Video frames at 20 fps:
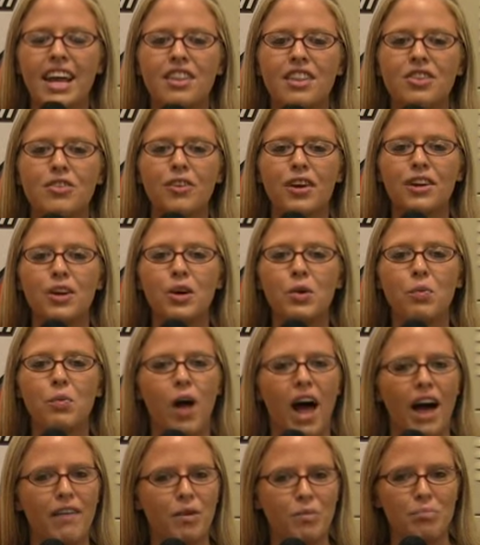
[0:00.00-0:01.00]
eighth grader
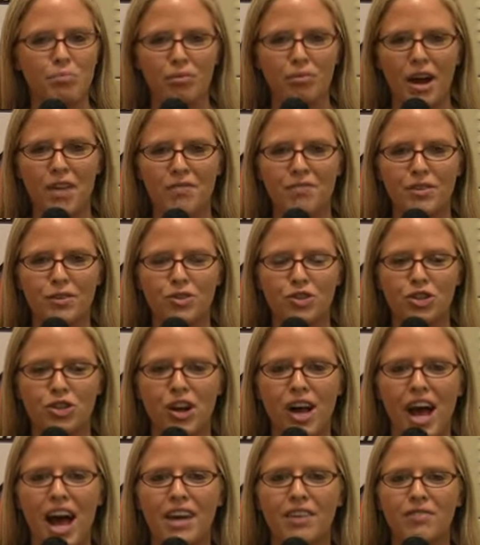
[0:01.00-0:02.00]
will have a bright future
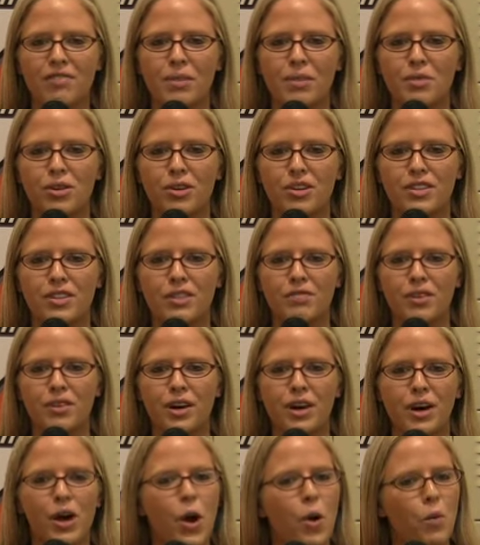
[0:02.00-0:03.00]
ahead of him,
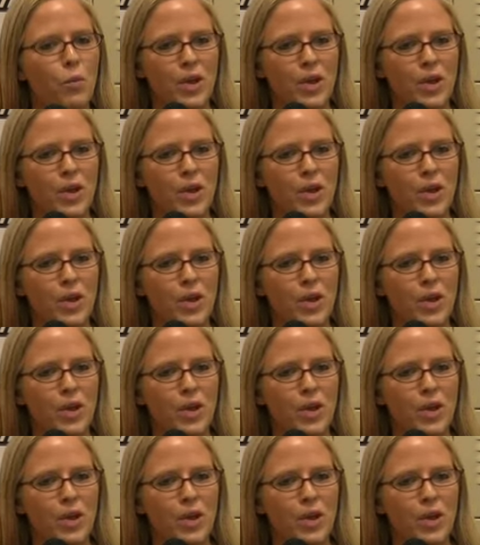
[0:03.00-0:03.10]
Christopher.